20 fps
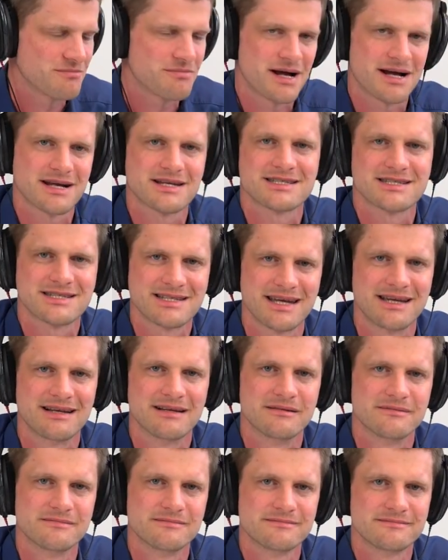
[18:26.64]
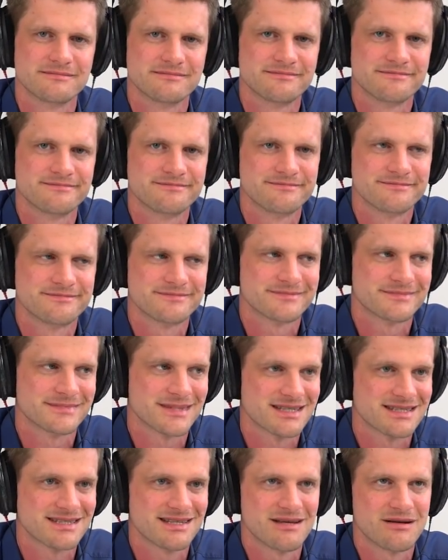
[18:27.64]
Bark scale.
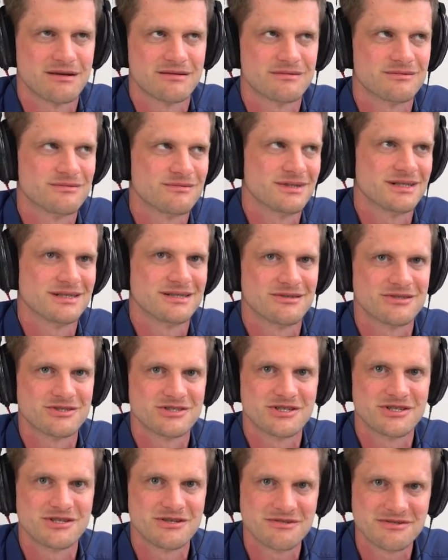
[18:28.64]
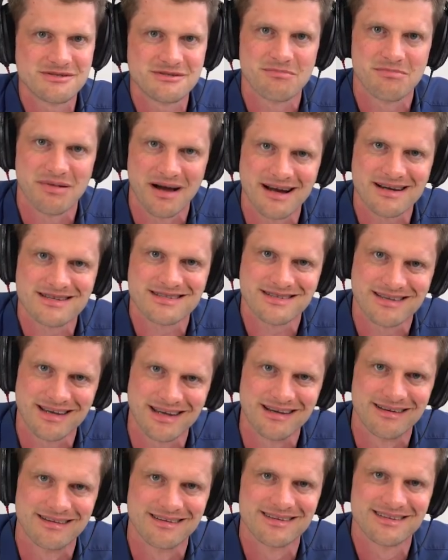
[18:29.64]
I say, why don't you use the Bark
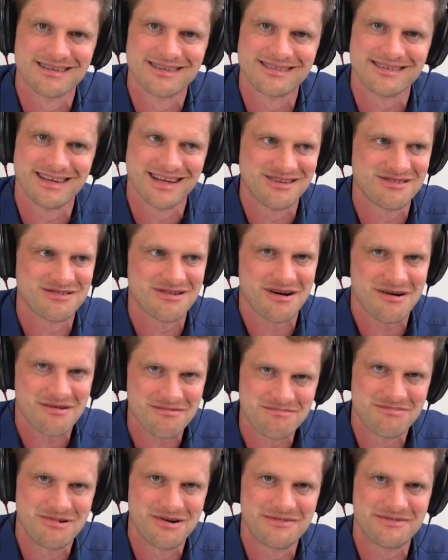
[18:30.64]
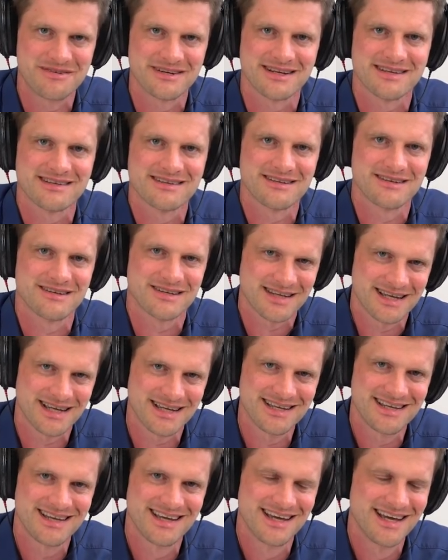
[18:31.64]
scale? Then you are perfect,
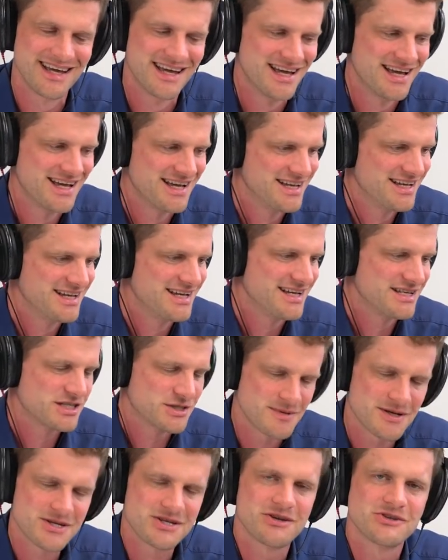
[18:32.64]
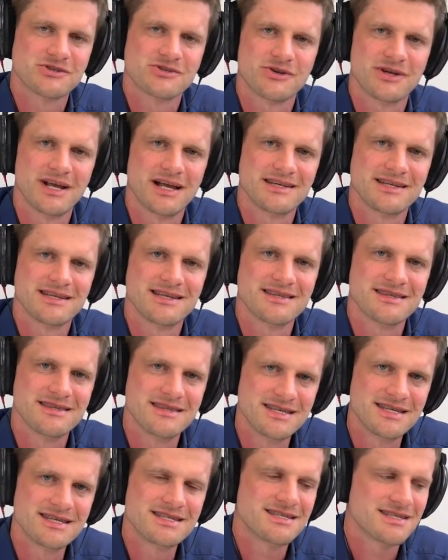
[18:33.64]
okay? especially on tonality,
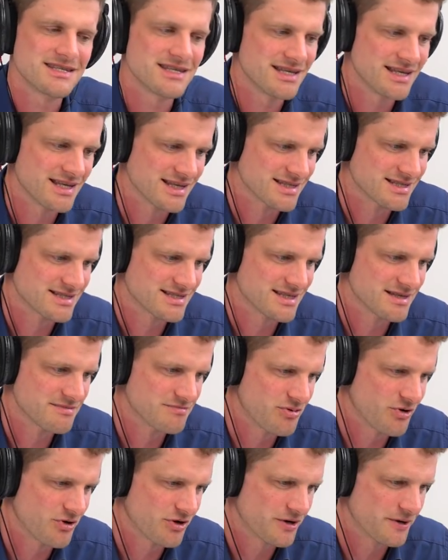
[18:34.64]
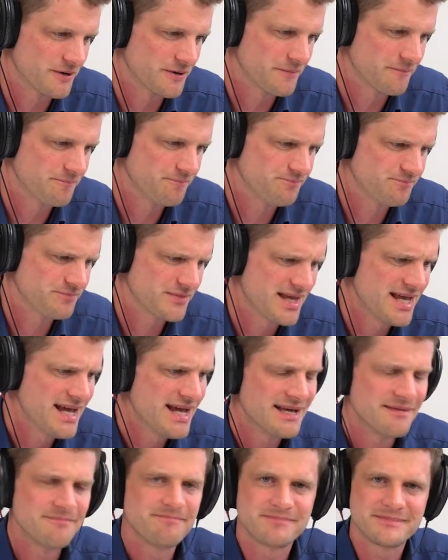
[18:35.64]
this is important.
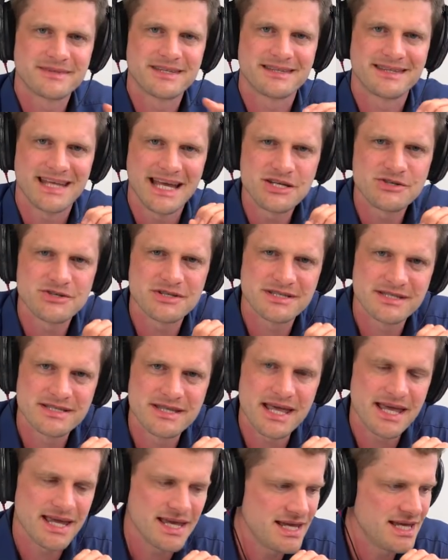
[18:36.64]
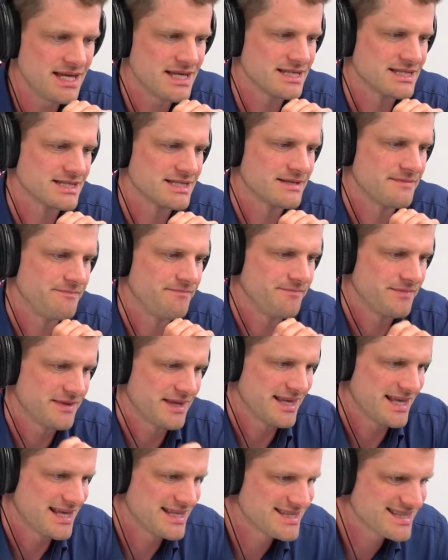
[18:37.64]
The dangerous thing is
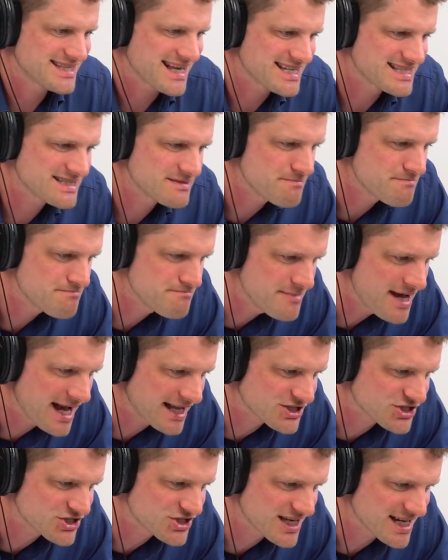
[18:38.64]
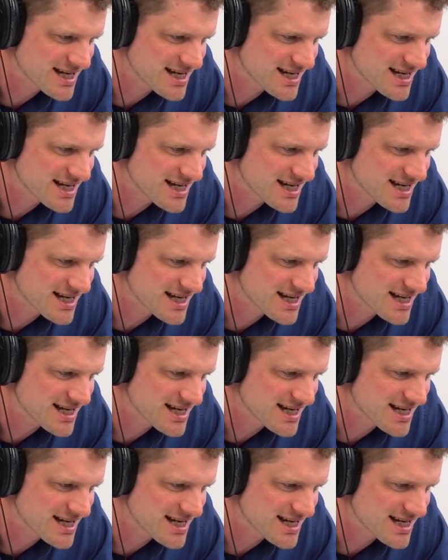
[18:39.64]
it doesn't match